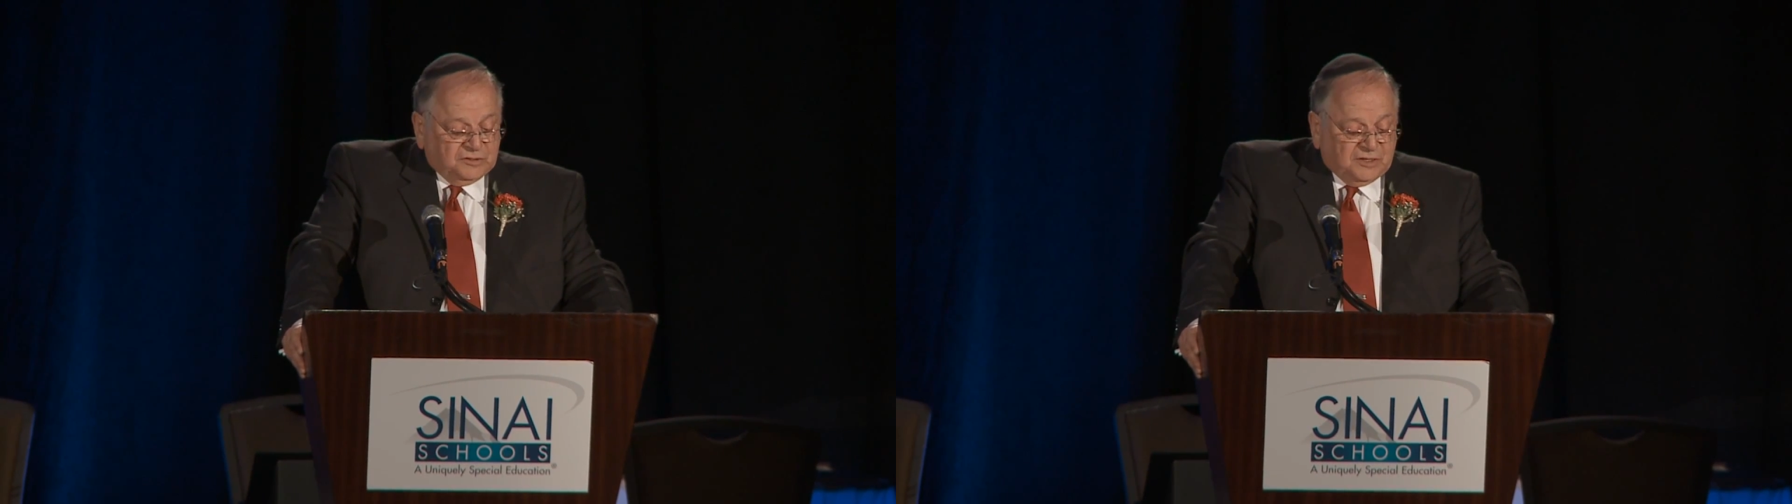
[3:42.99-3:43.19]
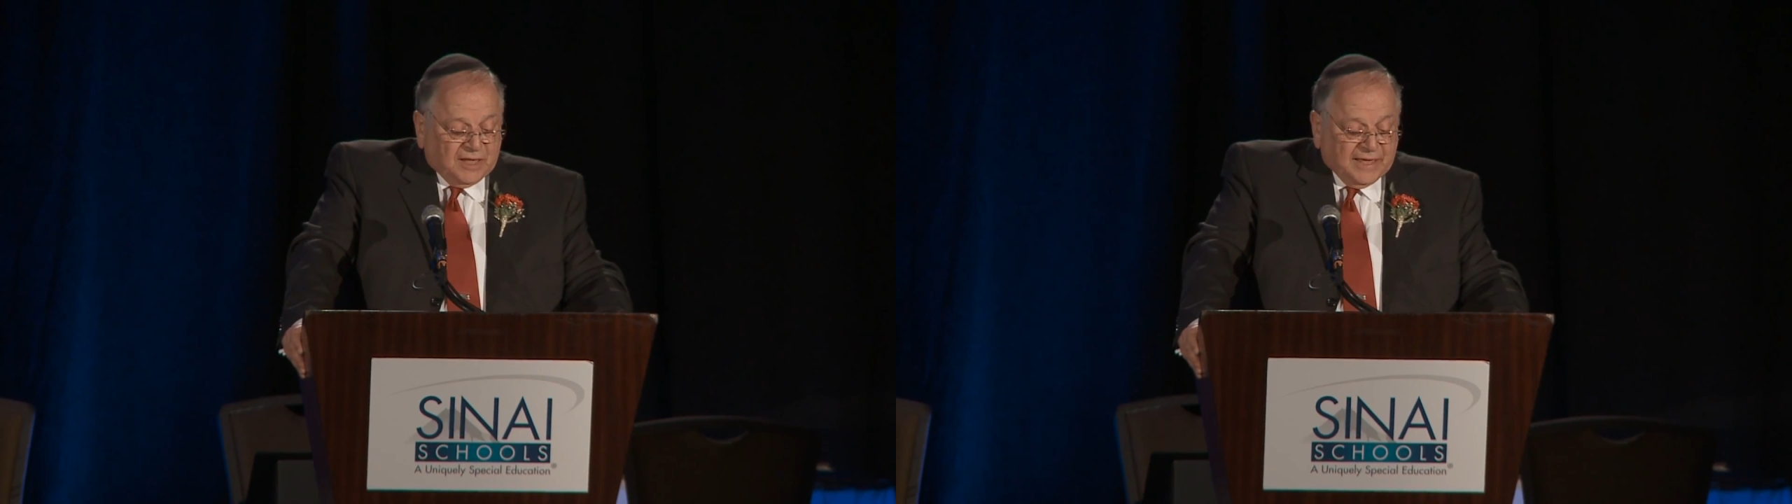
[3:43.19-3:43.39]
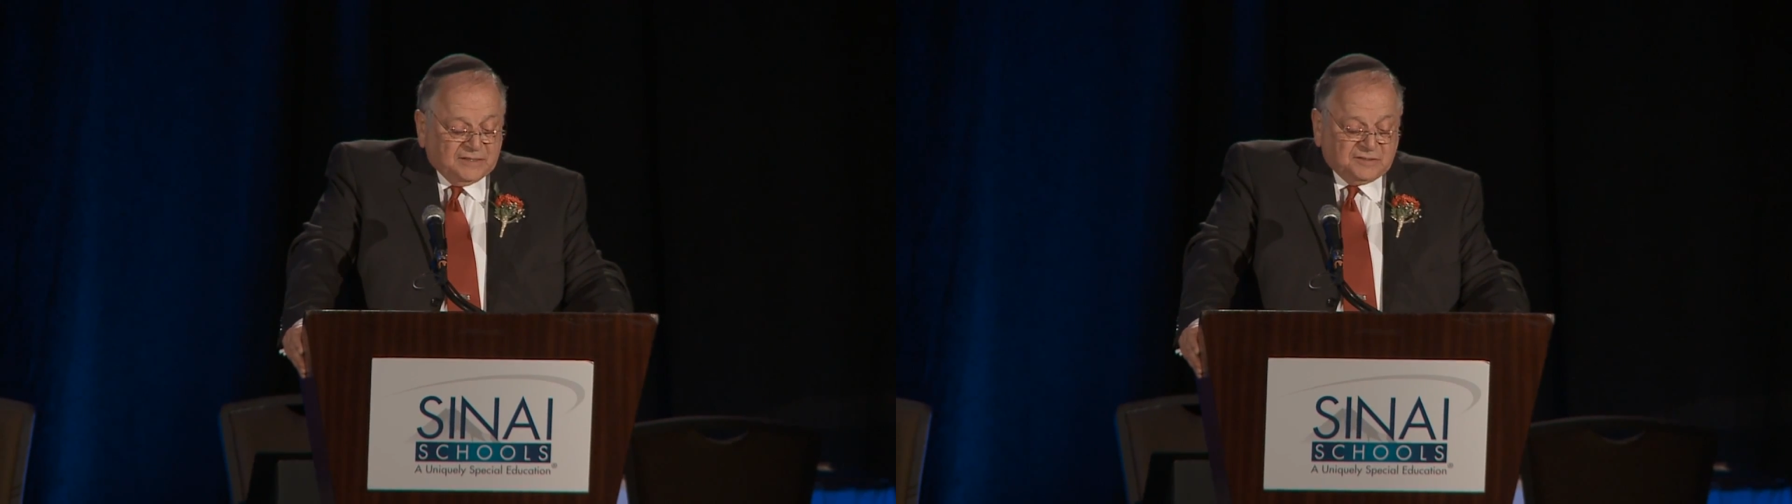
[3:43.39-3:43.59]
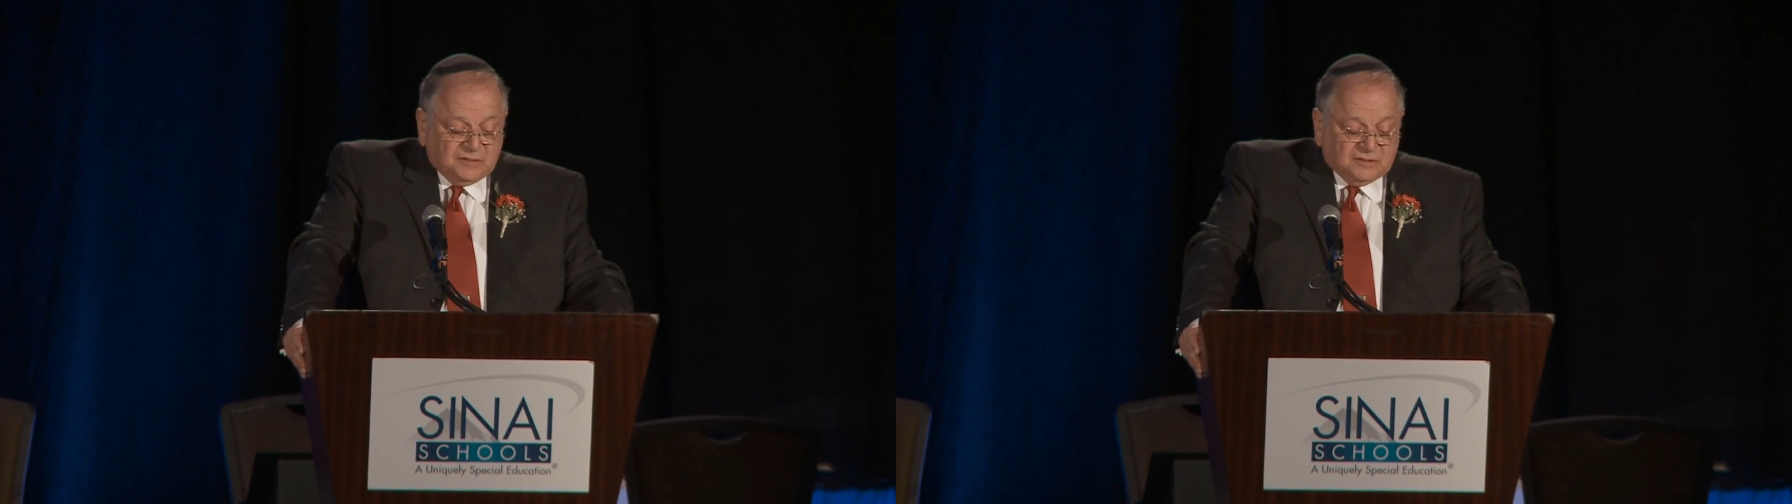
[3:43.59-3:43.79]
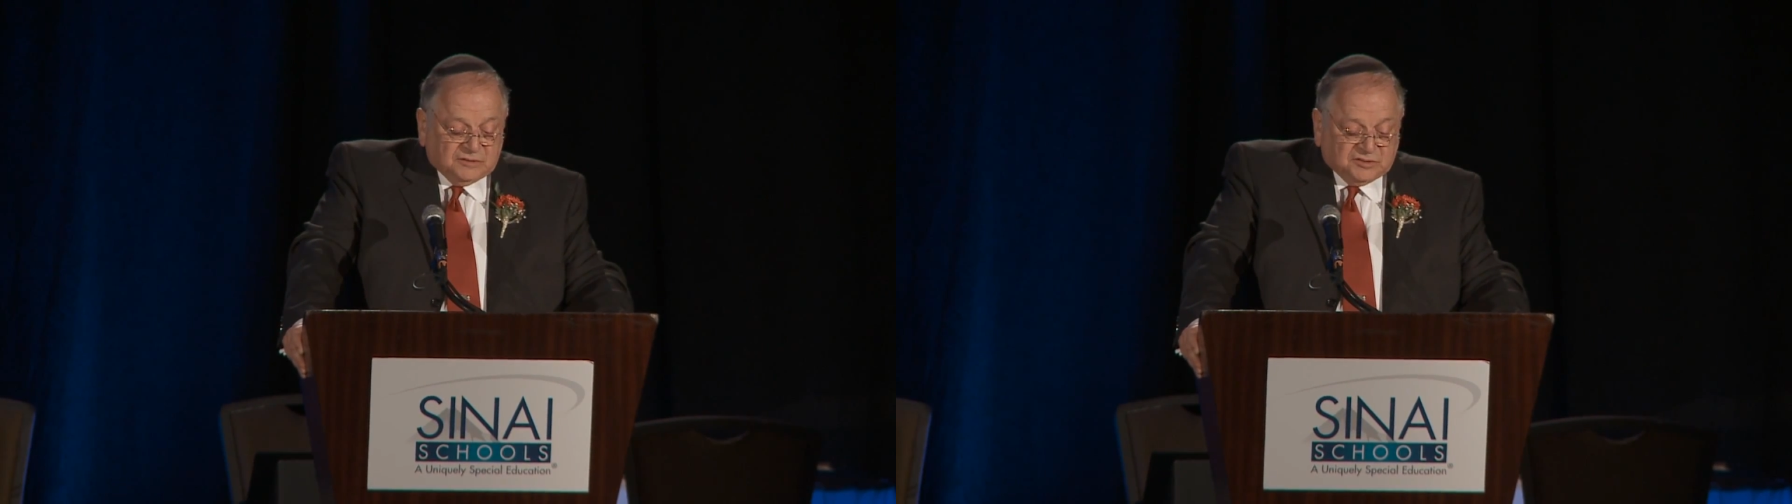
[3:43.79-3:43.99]
Tonight,
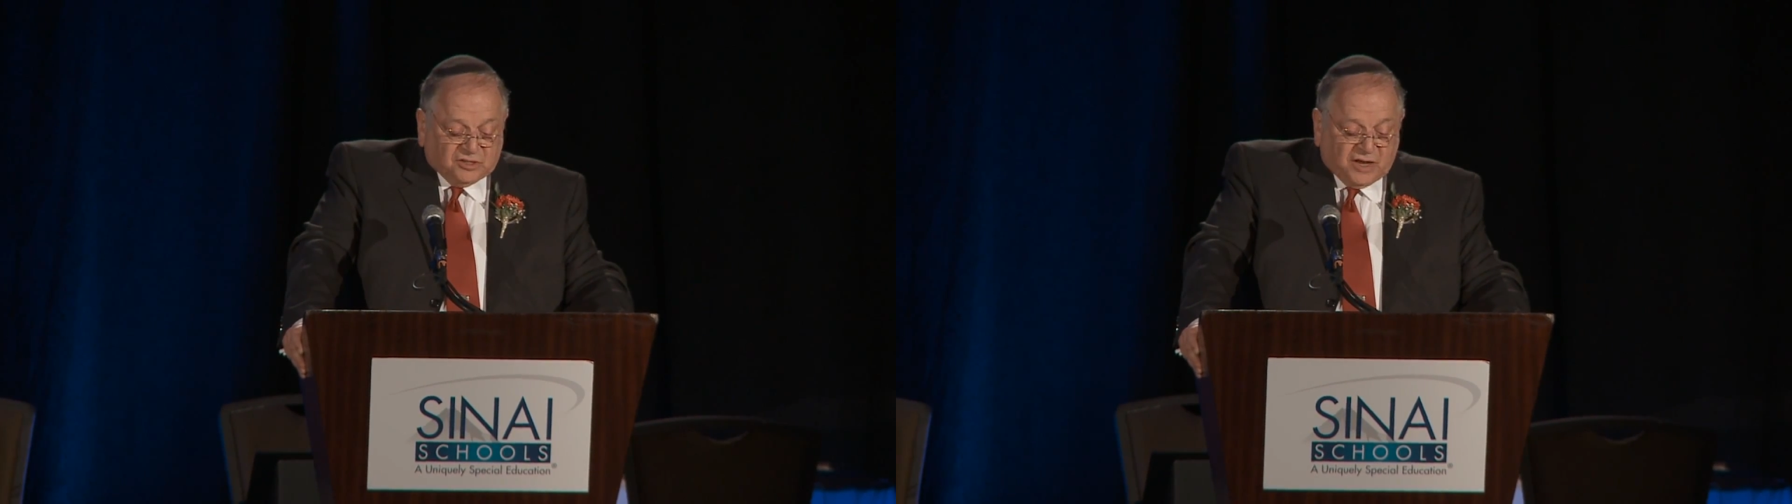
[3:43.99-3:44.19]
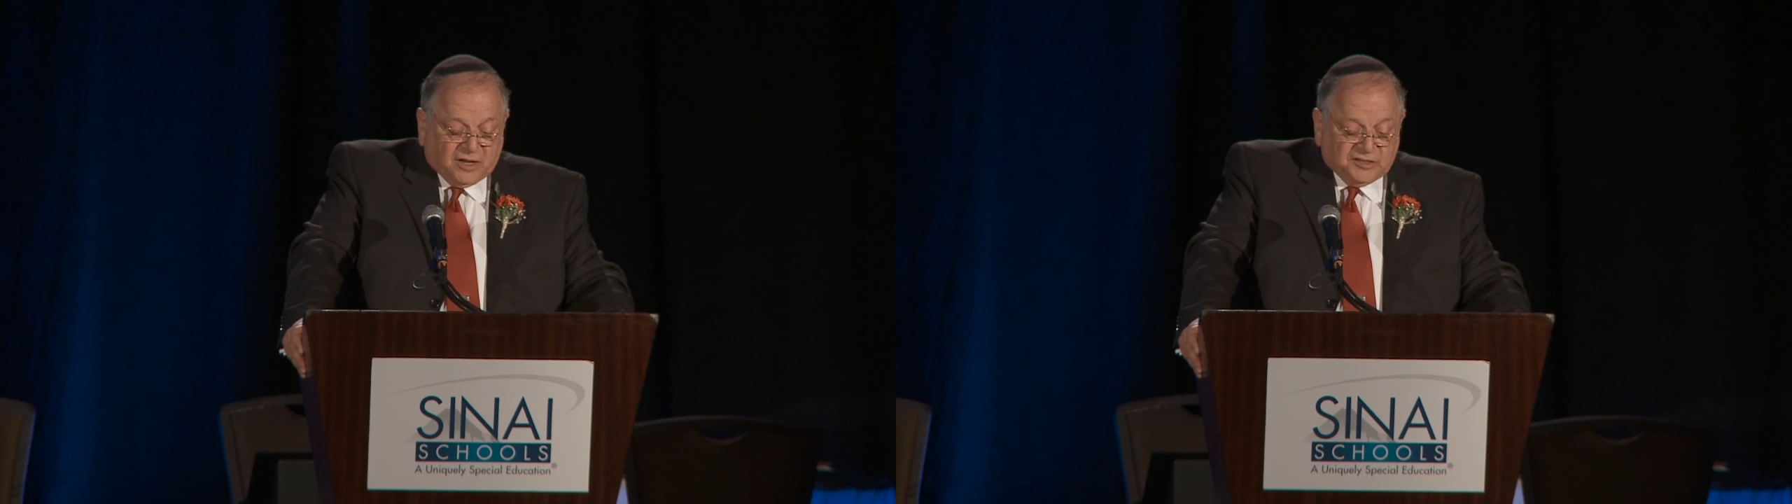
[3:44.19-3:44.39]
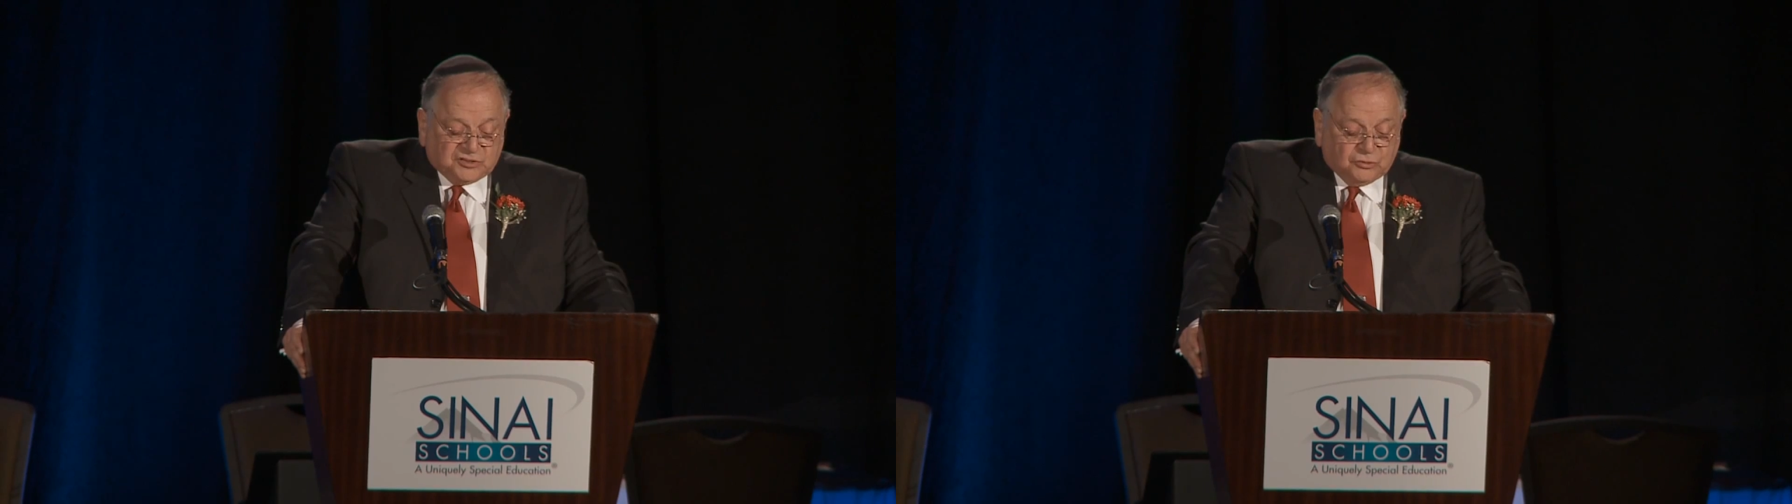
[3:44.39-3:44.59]
SINAI